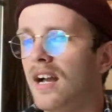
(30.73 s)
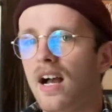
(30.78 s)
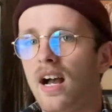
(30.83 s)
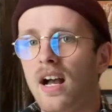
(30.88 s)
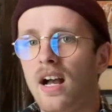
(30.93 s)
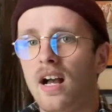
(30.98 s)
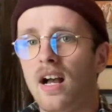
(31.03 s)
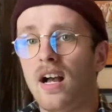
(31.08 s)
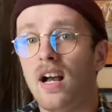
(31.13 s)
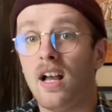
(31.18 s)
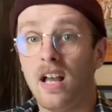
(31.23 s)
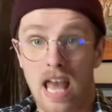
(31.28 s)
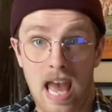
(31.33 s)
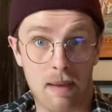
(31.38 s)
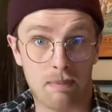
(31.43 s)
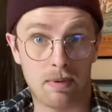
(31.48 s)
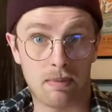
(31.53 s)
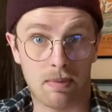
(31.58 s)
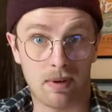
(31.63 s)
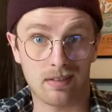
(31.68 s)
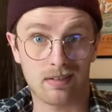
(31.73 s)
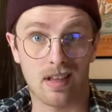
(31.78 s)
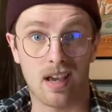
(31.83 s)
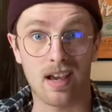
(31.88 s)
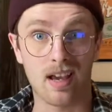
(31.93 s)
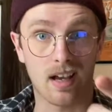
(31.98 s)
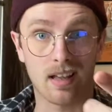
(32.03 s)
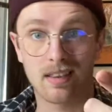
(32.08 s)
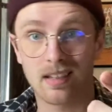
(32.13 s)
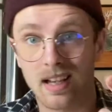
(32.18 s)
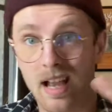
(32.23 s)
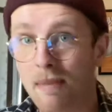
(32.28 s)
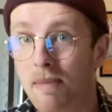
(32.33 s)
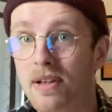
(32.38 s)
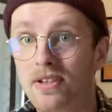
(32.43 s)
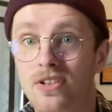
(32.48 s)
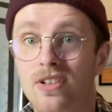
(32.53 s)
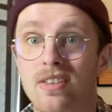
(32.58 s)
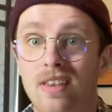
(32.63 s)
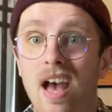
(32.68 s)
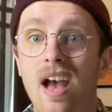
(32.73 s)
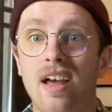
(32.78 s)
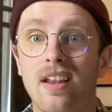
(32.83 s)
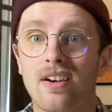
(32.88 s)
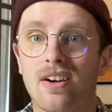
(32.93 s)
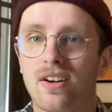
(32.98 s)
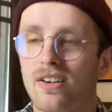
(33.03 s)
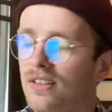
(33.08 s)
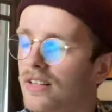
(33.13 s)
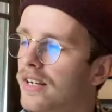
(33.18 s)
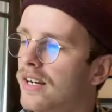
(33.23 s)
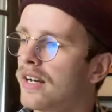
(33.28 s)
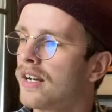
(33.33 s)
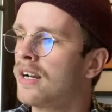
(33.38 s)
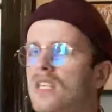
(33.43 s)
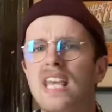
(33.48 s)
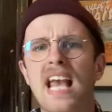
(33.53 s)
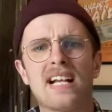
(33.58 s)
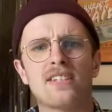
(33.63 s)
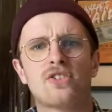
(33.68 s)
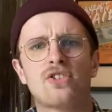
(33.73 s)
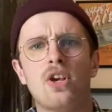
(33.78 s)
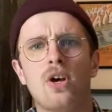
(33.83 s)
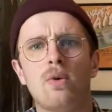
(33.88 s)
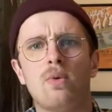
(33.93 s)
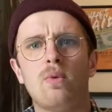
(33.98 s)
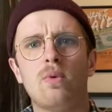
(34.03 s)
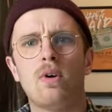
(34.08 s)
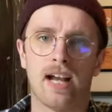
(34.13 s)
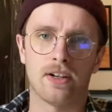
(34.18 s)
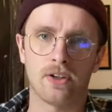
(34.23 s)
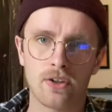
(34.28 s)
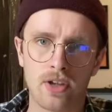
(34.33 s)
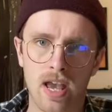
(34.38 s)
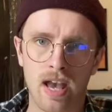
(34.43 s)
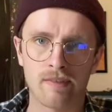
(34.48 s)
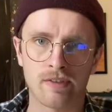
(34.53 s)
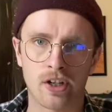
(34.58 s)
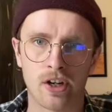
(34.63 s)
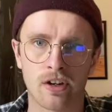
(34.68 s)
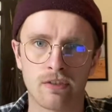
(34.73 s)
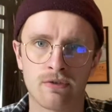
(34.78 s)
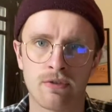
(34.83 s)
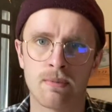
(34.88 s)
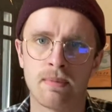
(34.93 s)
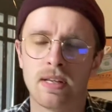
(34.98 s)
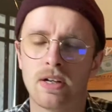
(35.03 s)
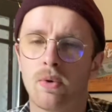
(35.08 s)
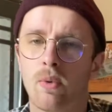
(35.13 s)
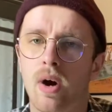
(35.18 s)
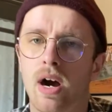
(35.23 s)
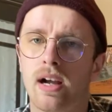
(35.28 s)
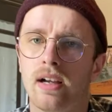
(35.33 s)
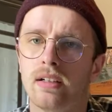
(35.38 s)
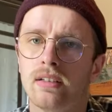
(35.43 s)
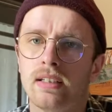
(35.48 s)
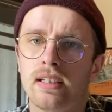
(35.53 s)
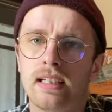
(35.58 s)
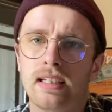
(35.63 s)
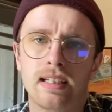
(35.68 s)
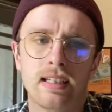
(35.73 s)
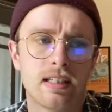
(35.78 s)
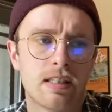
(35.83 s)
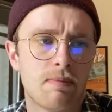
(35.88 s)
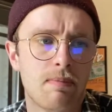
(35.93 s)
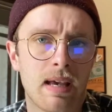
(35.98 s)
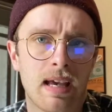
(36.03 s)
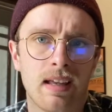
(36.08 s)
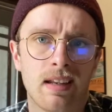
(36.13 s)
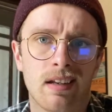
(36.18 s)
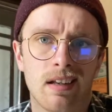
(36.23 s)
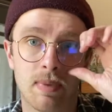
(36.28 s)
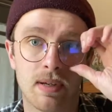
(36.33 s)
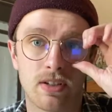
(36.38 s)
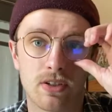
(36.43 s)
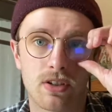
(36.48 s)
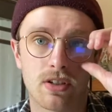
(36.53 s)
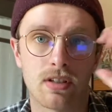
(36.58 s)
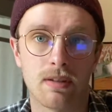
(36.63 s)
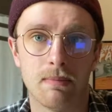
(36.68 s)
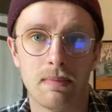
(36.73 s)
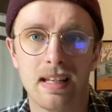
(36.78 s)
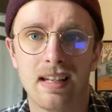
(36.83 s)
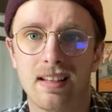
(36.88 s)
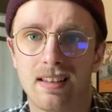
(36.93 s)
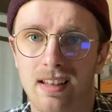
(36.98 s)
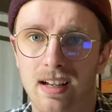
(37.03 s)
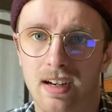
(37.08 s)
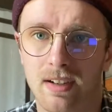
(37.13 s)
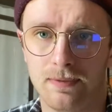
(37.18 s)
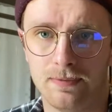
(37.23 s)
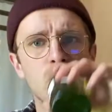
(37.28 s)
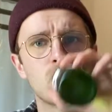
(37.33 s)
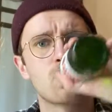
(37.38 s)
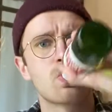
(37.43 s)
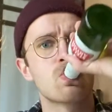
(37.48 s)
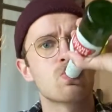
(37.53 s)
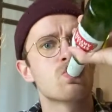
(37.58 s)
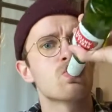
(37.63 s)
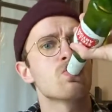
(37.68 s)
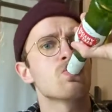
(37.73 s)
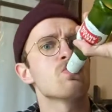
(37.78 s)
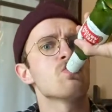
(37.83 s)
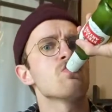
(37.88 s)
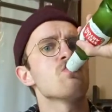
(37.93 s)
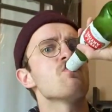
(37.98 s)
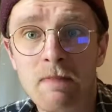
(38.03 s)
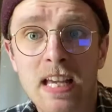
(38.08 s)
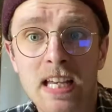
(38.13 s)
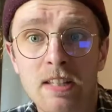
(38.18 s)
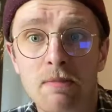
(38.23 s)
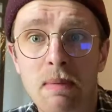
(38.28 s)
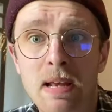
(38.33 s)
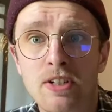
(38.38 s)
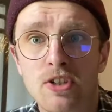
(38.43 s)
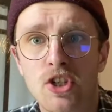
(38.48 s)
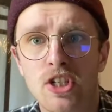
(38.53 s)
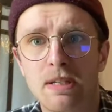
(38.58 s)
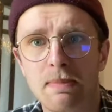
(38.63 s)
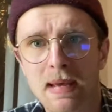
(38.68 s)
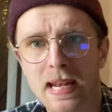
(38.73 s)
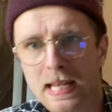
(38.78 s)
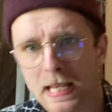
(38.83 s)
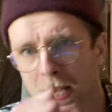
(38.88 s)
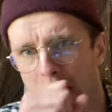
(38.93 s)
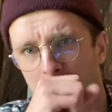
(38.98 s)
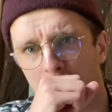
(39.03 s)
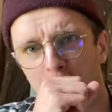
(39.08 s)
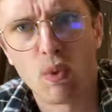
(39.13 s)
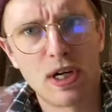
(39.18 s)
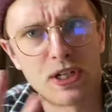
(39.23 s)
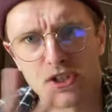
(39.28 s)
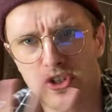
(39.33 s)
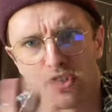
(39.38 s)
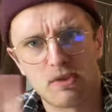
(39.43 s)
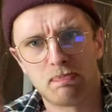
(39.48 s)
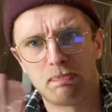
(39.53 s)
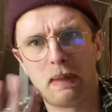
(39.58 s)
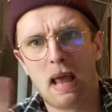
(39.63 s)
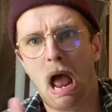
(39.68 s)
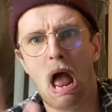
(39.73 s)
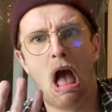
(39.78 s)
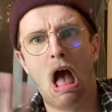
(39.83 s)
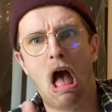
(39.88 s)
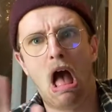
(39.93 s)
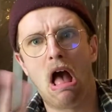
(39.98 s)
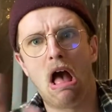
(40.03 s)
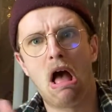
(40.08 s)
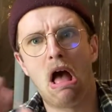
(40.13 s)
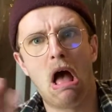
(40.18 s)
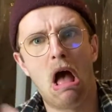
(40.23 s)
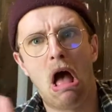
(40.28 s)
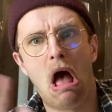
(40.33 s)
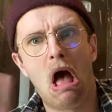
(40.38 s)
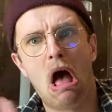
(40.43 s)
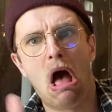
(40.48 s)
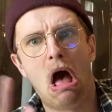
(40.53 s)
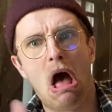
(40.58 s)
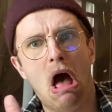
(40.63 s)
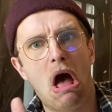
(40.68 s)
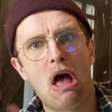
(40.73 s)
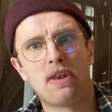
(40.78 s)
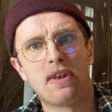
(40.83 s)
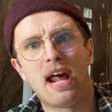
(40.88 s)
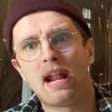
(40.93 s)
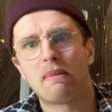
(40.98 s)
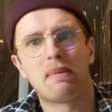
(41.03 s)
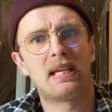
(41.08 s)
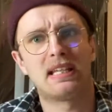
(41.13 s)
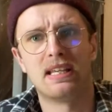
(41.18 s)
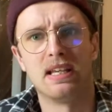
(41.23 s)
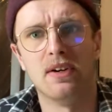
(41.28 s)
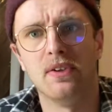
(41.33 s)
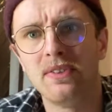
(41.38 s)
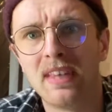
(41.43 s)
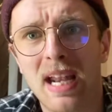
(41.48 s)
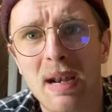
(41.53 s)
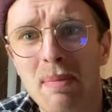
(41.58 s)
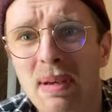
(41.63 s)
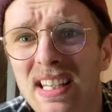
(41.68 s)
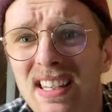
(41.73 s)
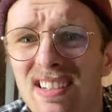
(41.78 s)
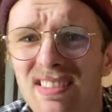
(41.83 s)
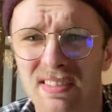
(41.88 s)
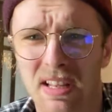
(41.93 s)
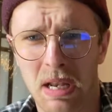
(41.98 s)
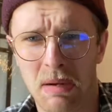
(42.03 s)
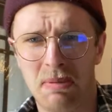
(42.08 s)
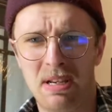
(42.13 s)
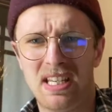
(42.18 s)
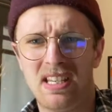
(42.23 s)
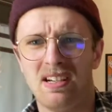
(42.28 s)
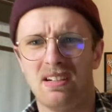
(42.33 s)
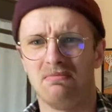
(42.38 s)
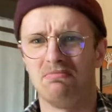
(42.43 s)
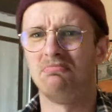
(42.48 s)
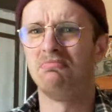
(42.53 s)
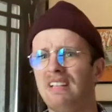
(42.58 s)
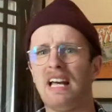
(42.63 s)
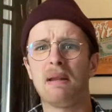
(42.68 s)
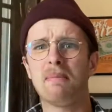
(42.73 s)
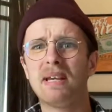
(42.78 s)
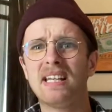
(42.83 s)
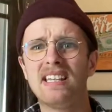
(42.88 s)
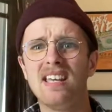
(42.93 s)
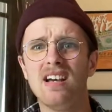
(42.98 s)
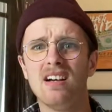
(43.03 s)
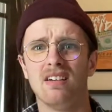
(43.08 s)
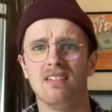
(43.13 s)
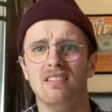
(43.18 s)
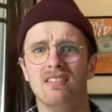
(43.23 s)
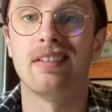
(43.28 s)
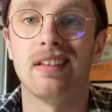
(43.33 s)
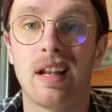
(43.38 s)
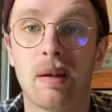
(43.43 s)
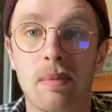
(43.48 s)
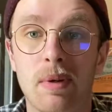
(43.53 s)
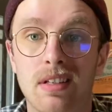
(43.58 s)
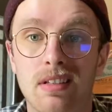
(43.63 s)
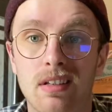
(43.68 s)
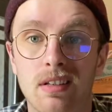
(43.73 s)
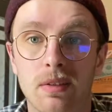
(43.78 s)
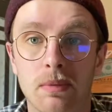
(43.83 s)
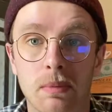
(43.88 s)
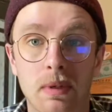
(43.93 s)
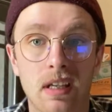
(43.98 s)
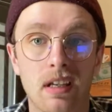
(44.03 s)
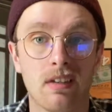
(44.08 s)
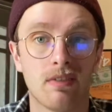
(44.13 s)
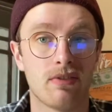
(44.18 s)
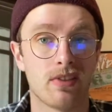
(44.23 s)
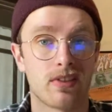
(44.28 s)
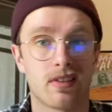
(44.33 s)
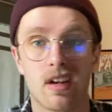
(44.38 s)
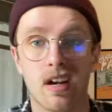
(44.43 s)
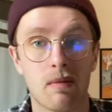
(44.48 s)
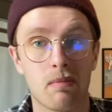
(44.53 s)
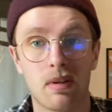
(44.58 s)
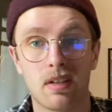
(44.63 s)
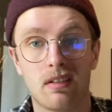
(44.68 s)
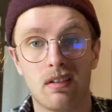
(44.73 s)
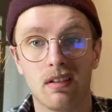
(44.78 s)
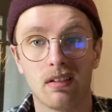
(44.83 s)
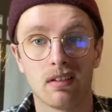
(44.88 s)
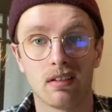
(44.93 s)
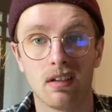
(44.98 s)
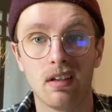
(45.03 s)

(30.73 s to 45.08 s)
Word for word: Uh, happy birthday. I think I mentioned that earlier. Yeah, so I know you haven't heard from me in a while and it's been, been just a minute there. It's been just a minute, yeah, which, uh, not a big deal, not a big deal, not a big deal, not a big deal, not a big deal to me, it's not a big deal to